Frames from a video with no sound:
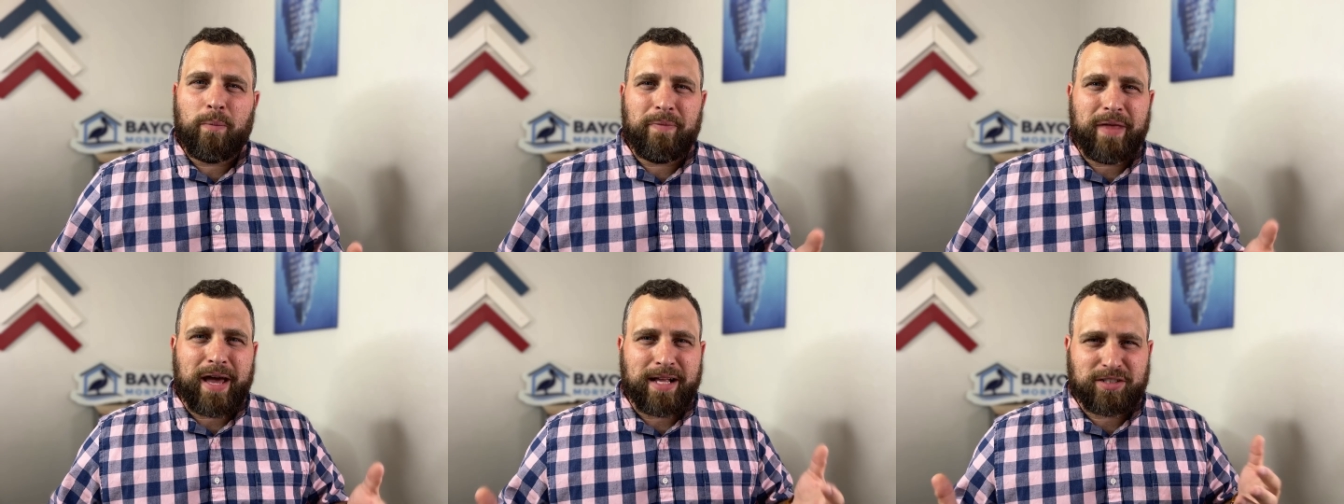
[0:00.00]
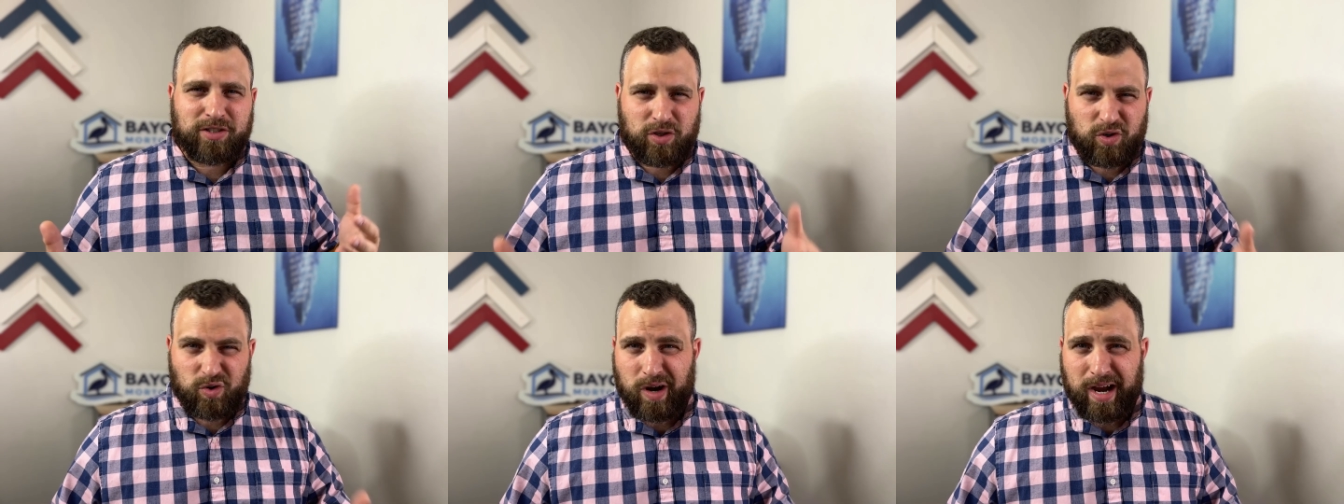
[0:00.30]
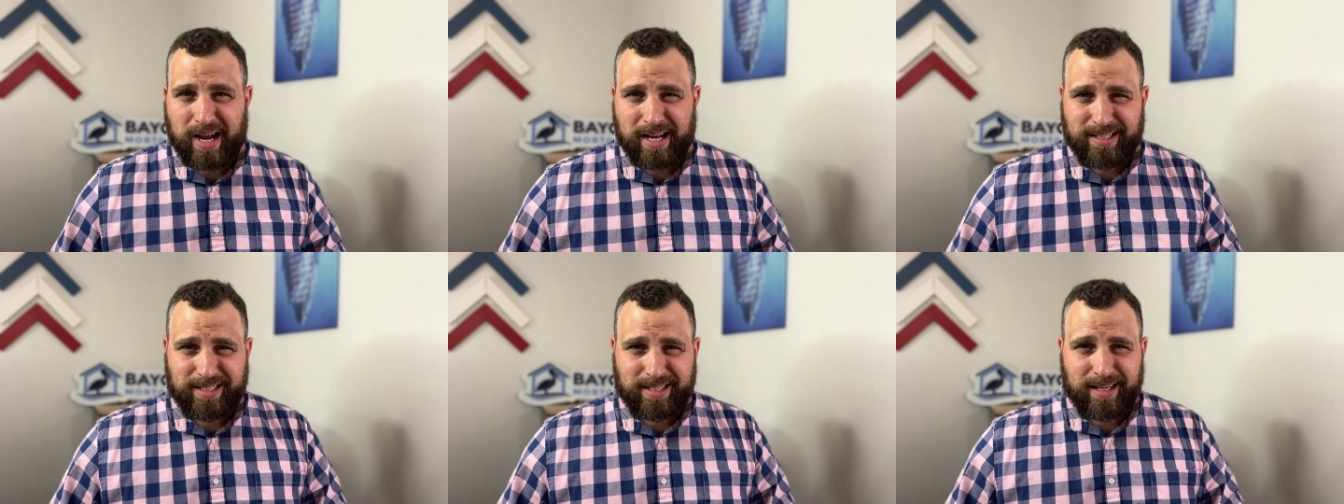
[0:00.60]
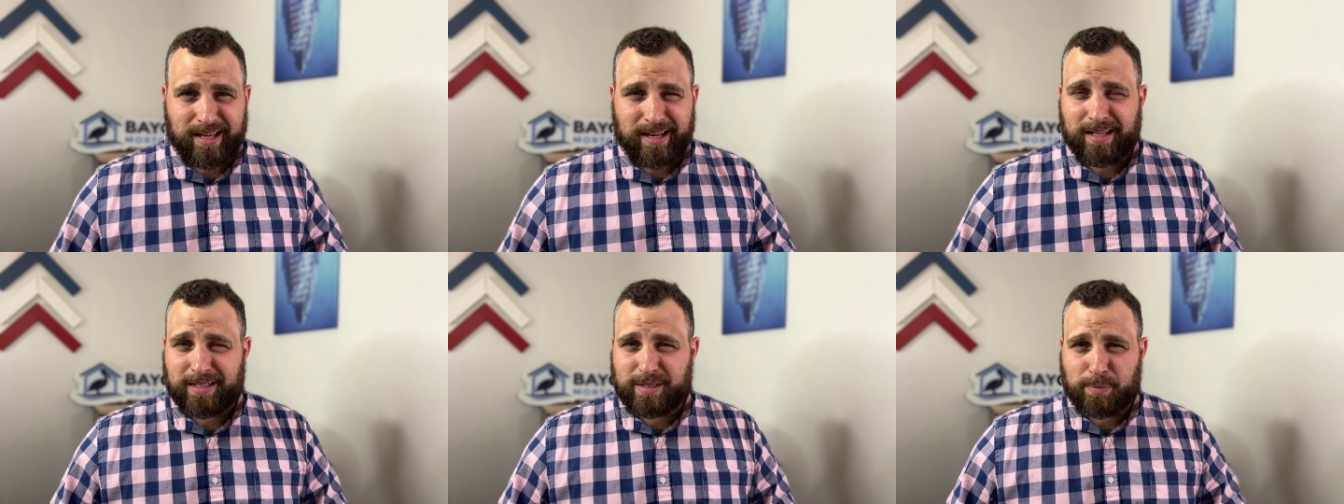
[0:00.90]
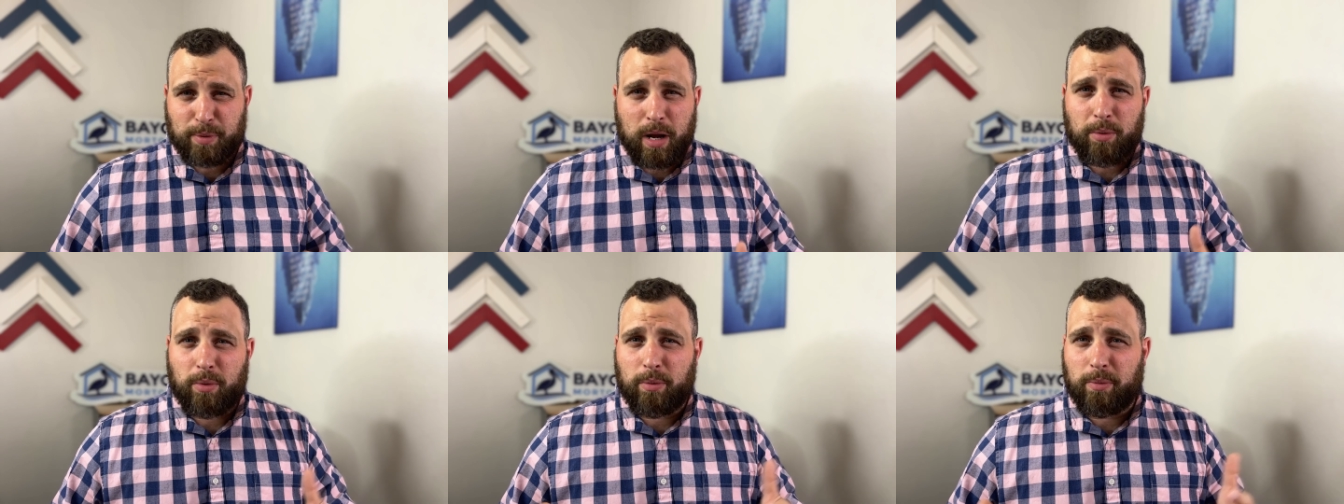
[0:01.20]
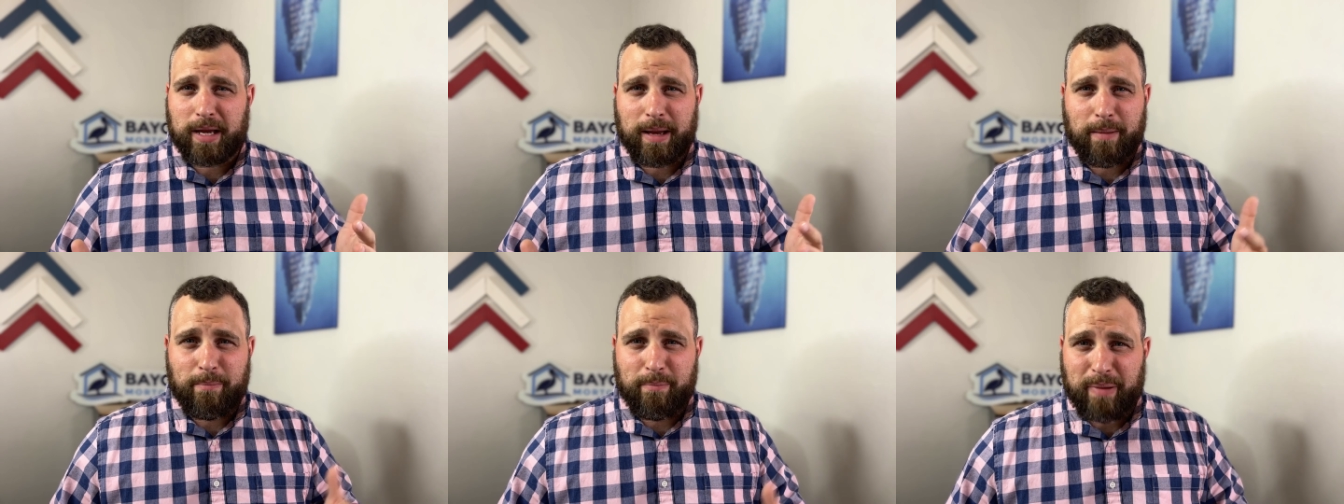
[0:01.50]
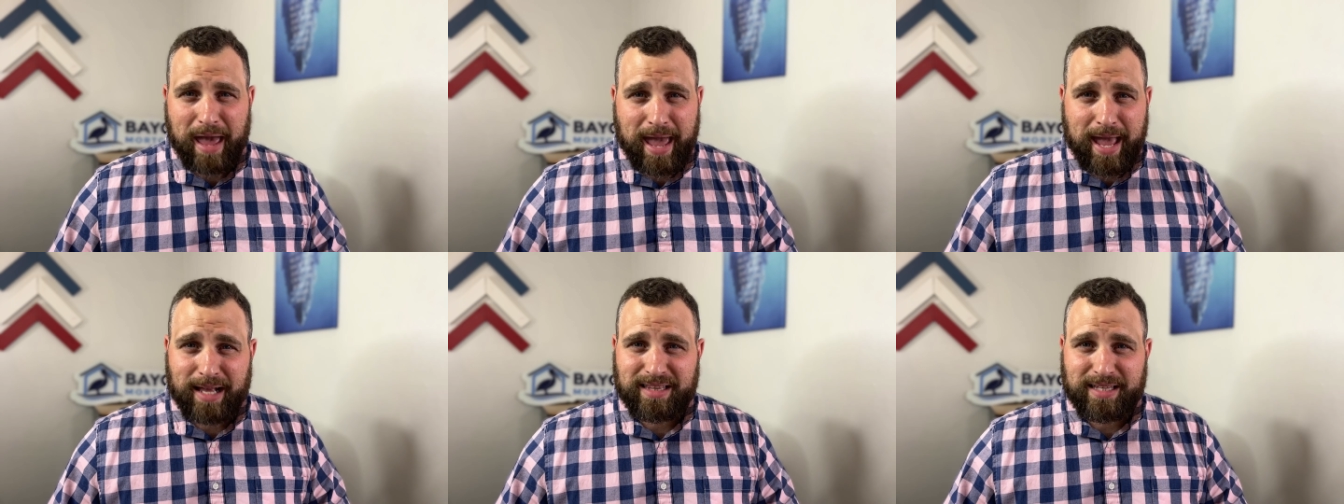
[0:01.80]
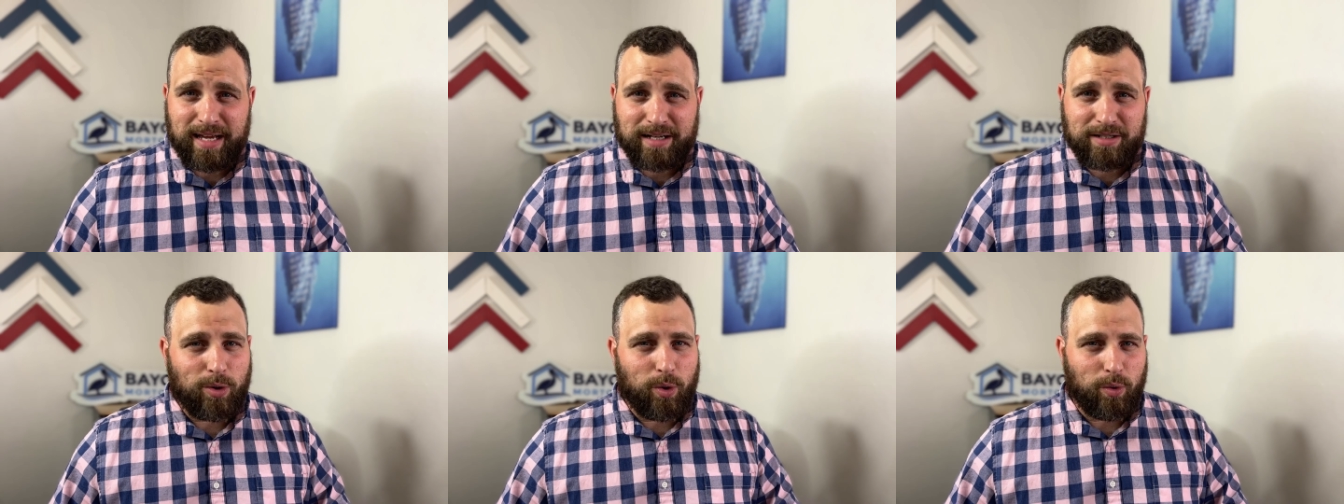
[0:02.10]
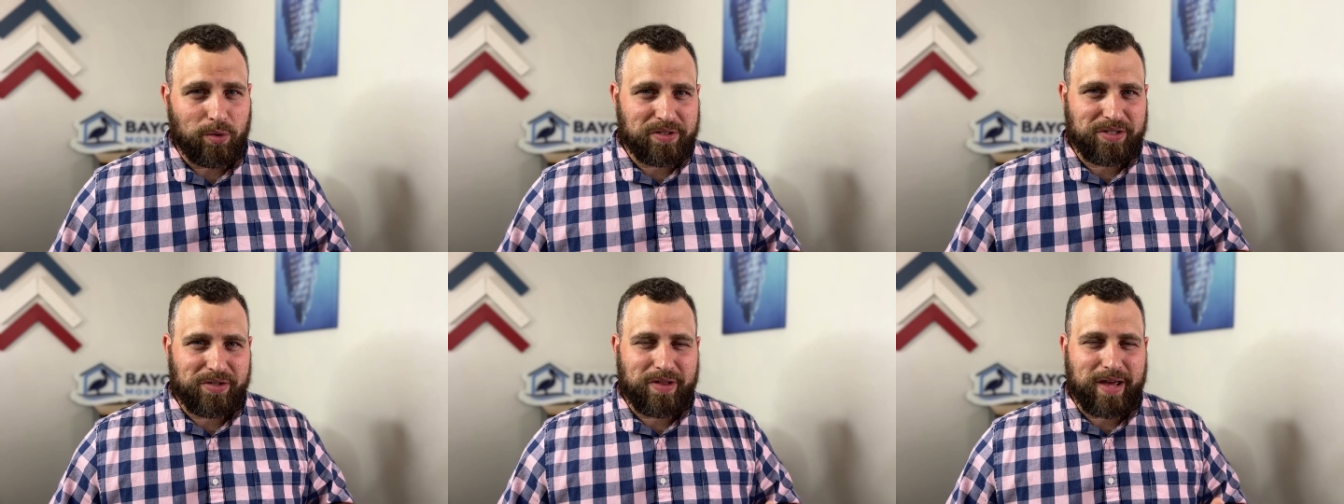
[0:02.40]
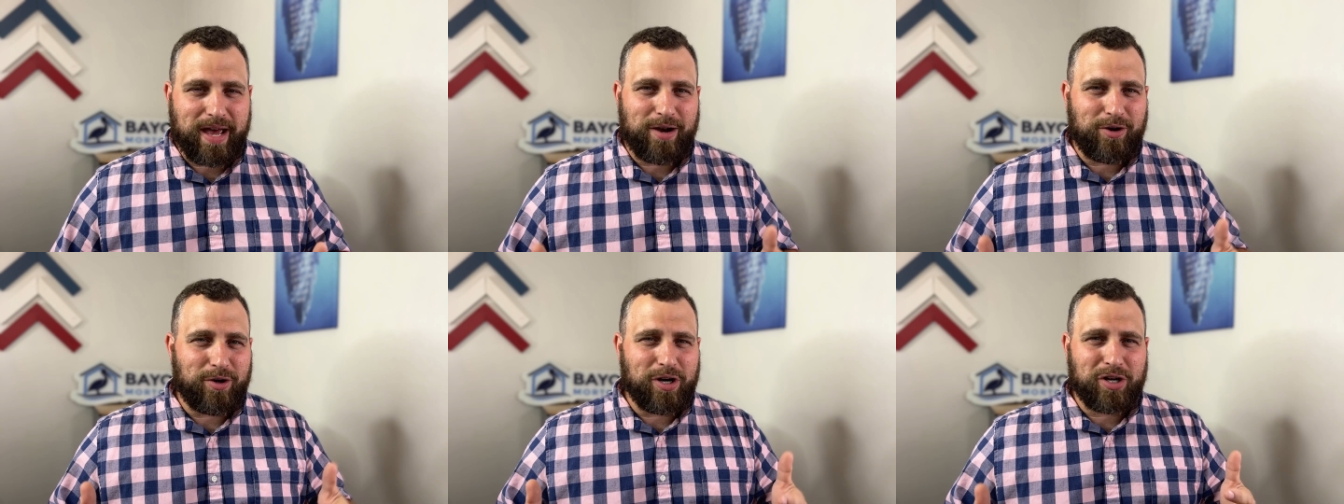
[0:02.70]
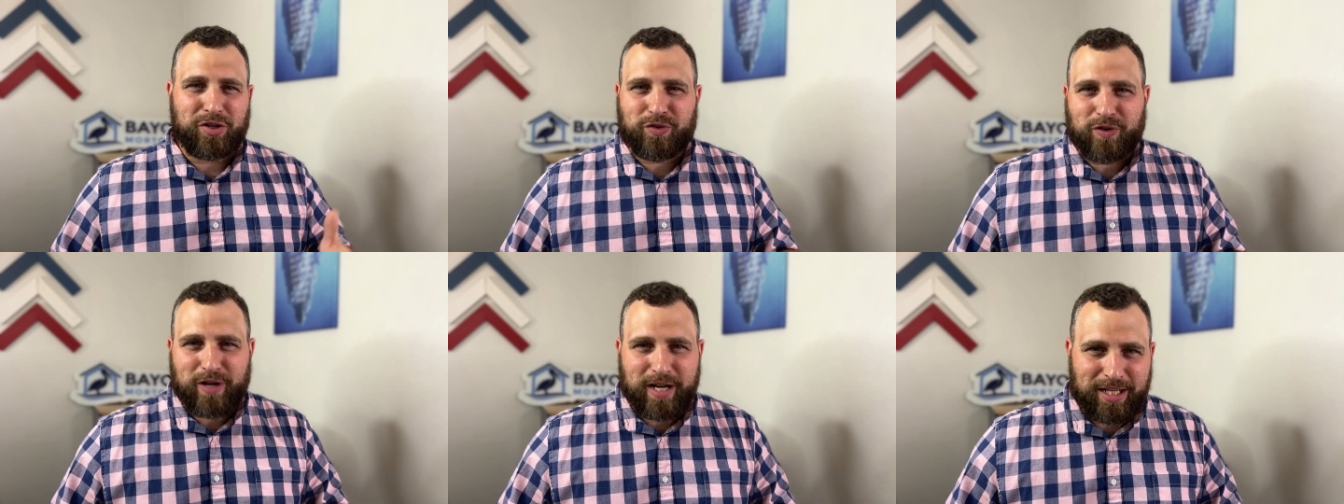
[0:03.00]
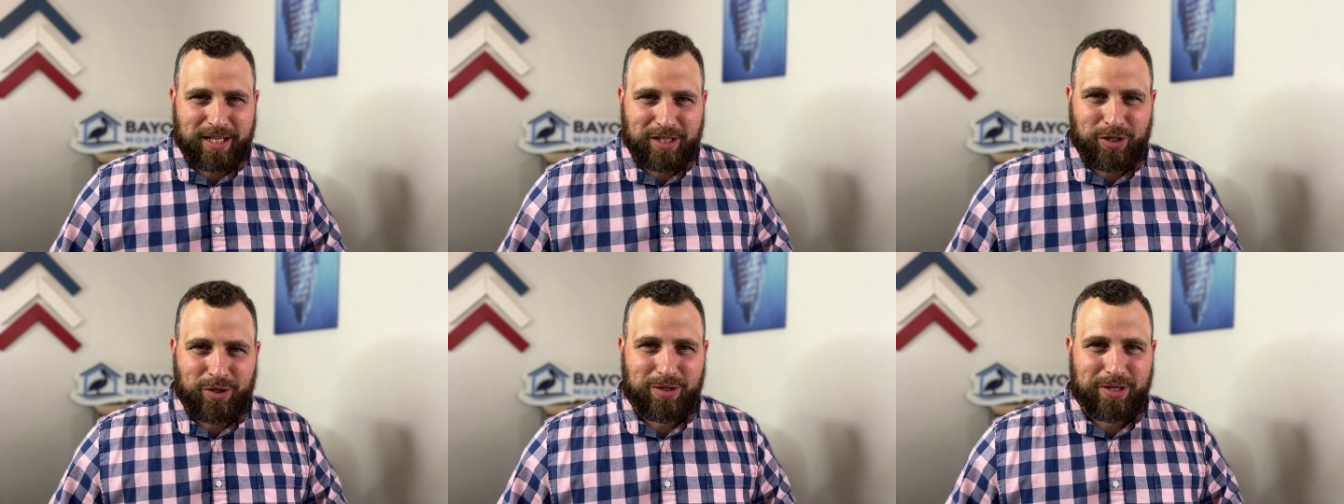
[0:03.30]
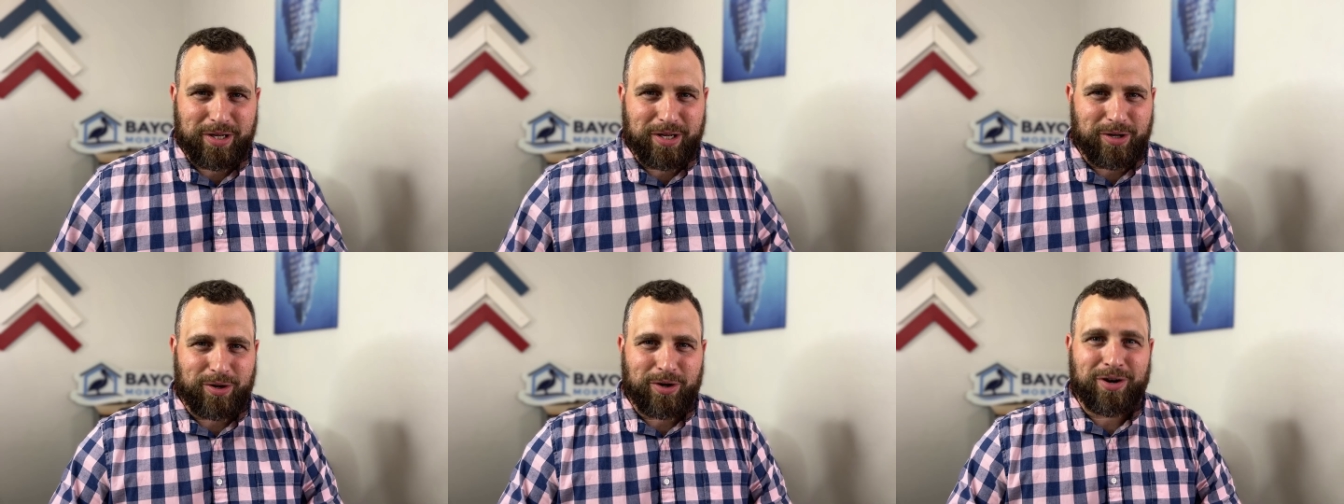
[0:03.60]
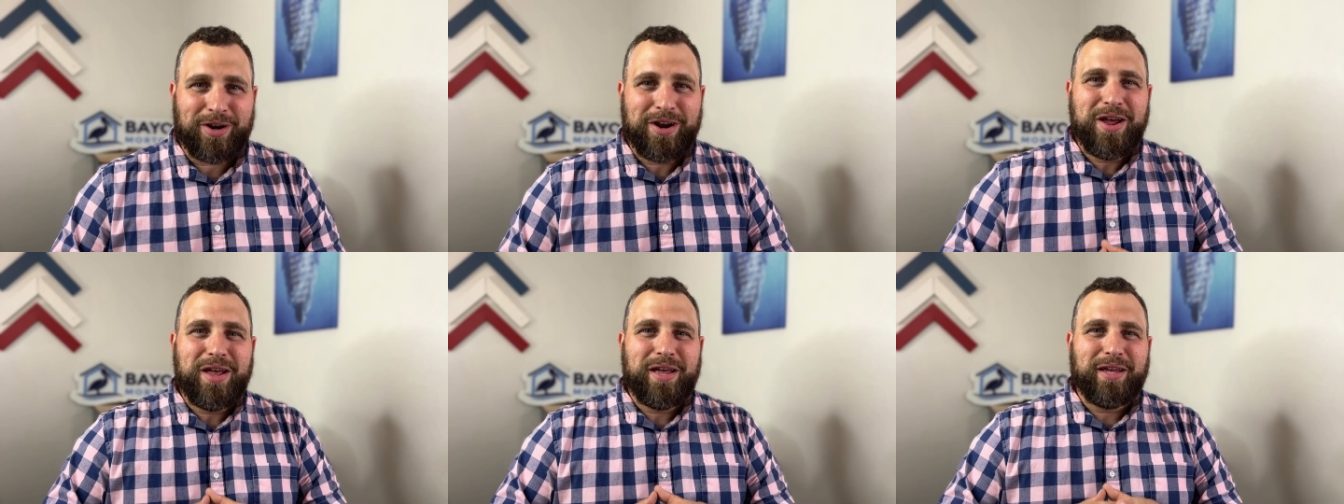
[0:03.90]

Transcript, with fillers: That's crazy. And it's probably a bank that told you that or a credit union or